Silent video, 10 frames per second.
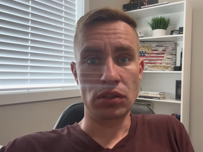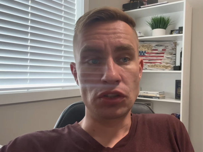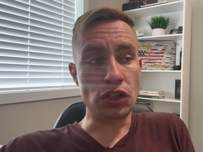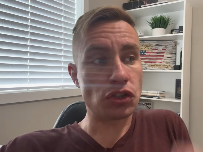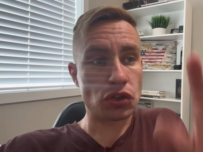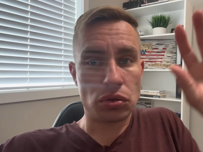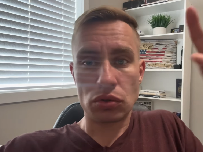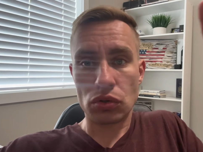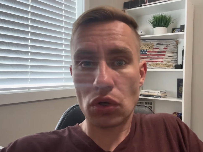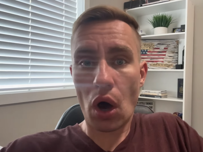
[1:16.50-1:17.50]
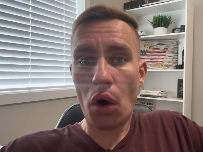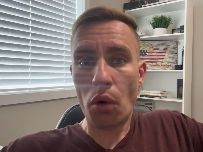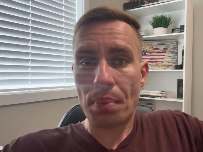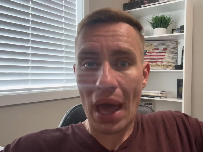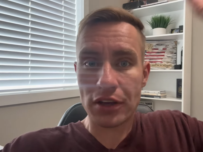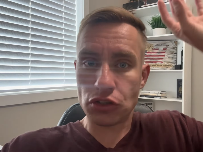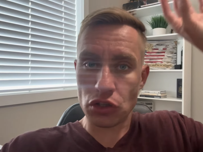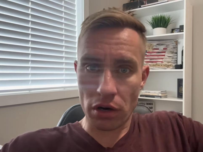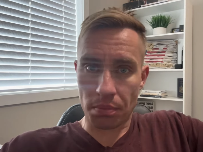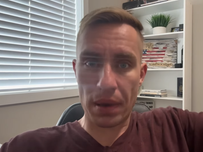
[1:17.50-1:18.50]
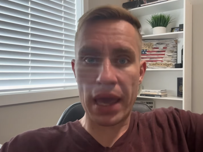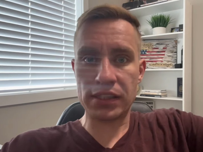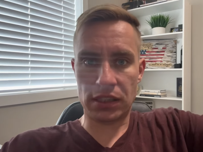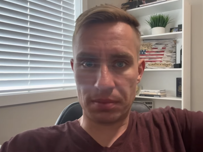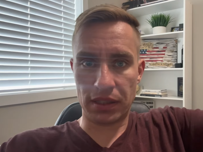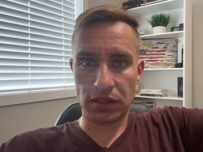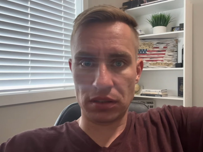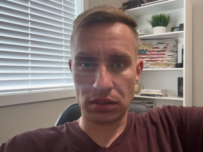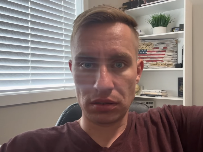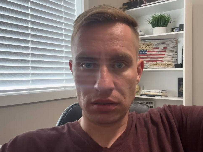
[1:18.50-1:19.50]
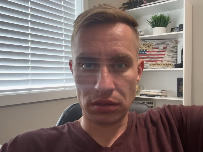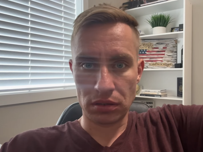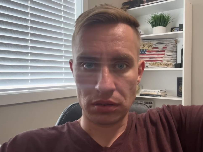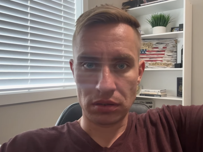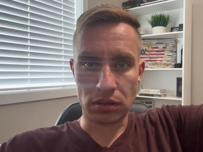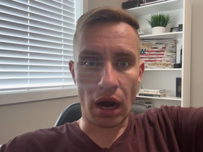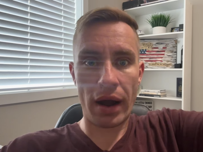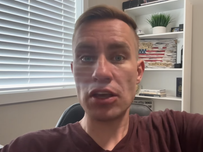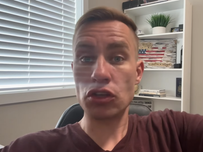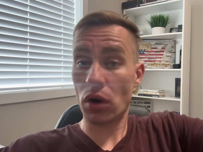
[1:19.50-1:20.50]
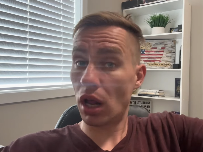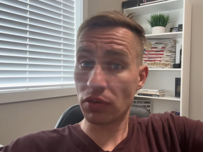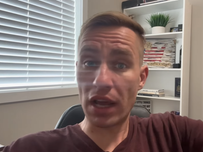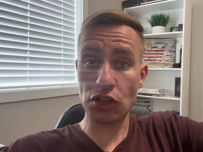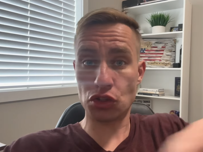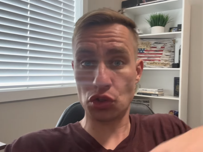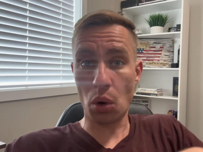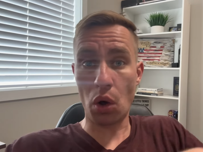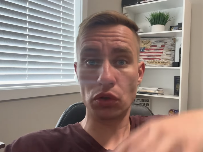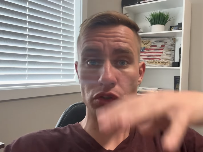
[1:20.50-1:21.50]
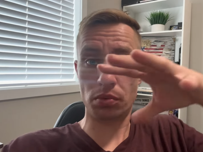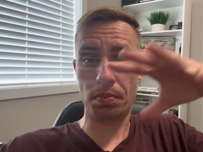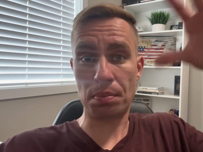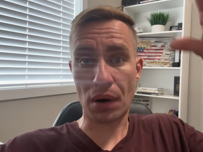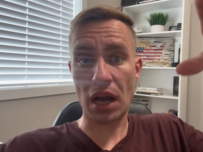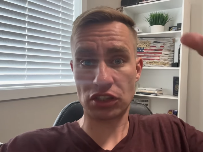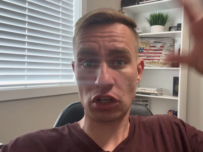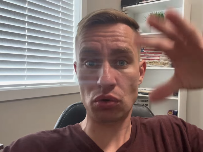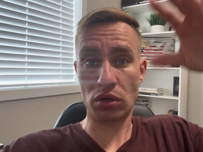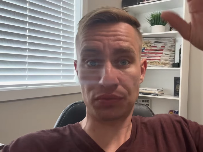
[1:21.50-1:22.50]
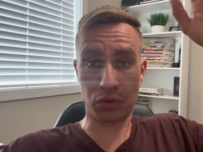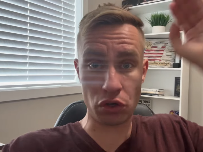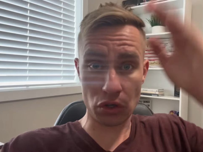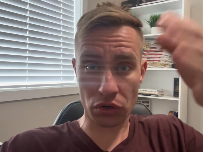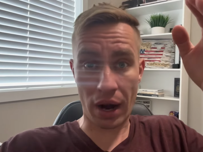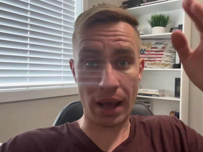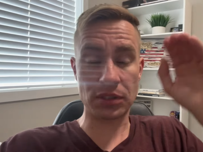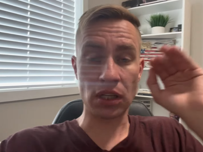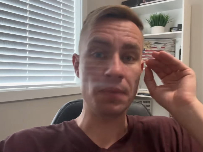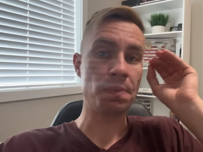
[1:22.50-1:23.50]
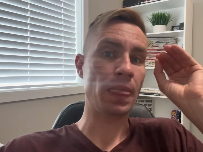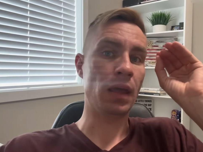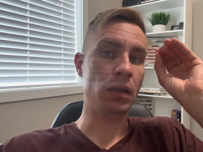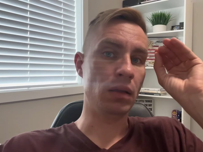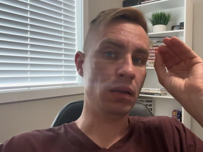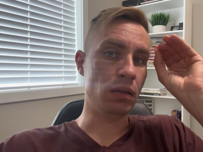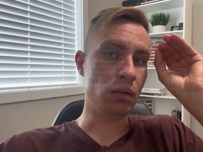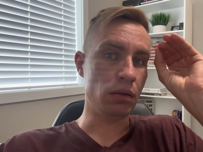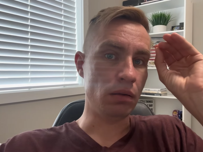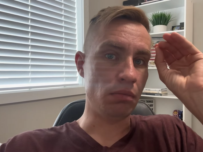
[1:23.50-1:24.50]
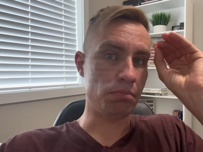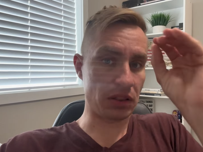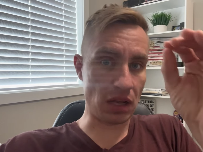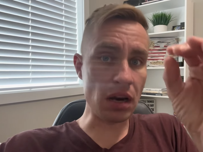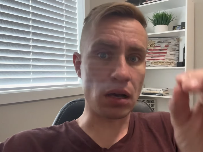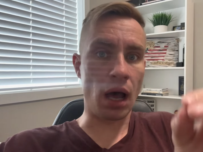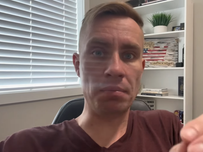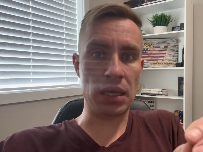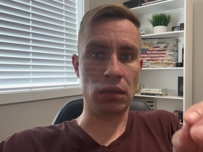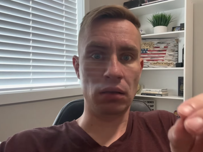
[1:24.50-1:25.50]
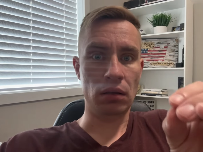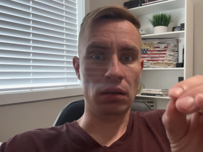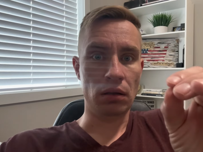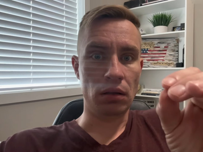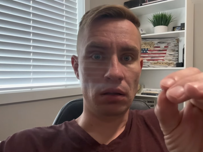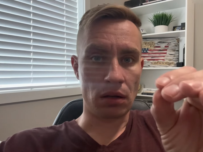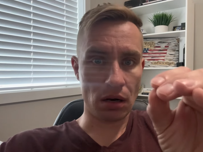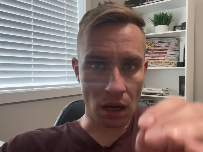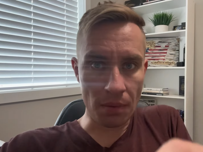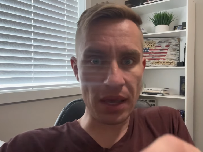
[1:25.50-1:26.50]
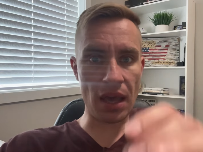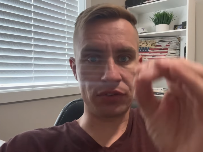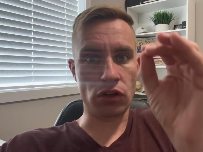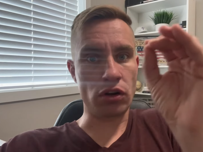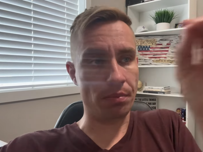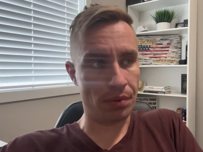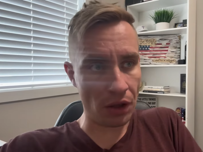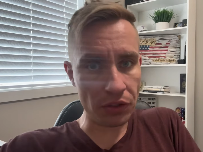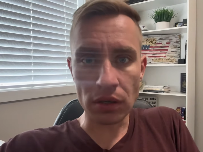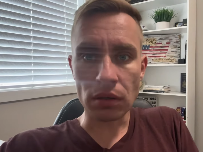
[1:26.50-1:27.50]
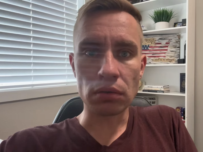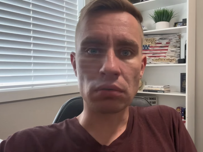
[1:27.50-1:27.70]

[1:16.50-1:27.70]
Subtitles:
Just go back to your basement. All right, you're already too old to be prosecuted for your crimes, but they're coming. They're coming after your brother,